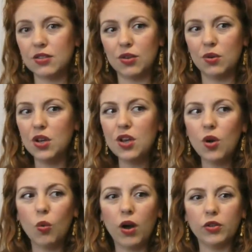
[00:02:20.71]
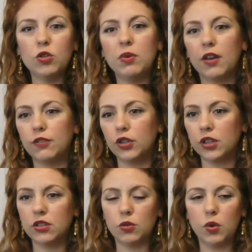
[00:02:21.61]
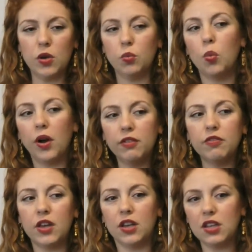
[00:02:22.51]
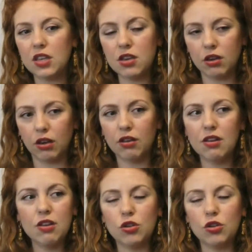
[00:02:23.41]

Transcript: So while you may have learned in one vein here,